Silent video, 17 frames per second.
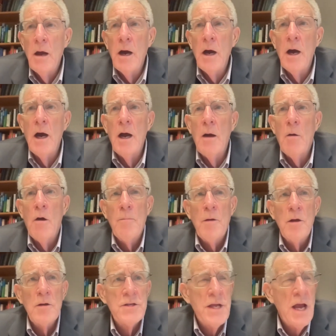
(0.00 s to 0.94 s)

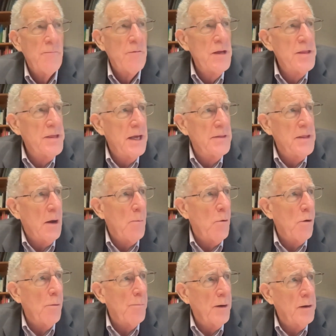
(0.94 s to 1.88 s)
almost everything that
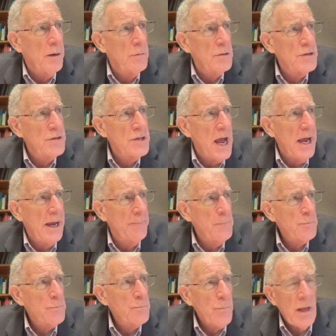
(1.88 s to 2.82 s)
Warburg was
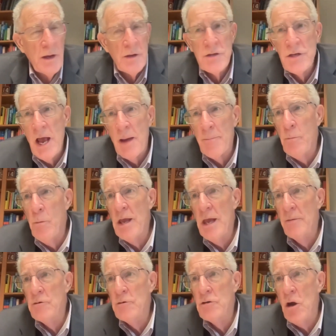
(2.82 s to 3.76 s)
saying except we
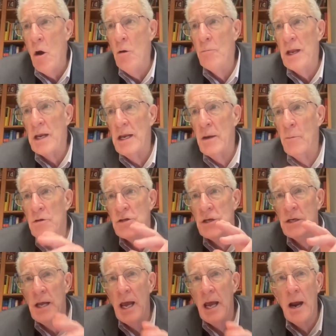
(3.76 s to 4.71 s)
have shown that he was
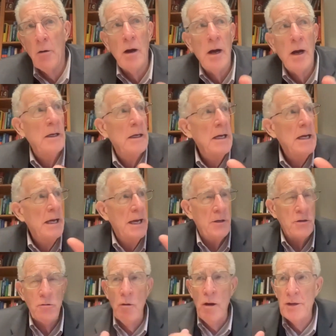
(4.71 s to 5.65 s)
in error
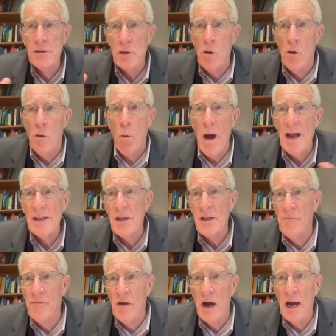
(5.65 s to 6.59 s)
in trying to
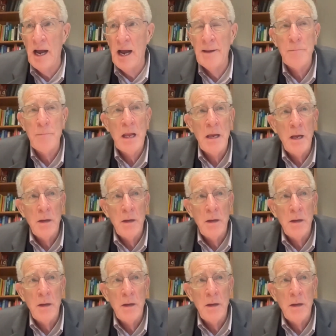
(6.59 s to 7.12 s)
quantify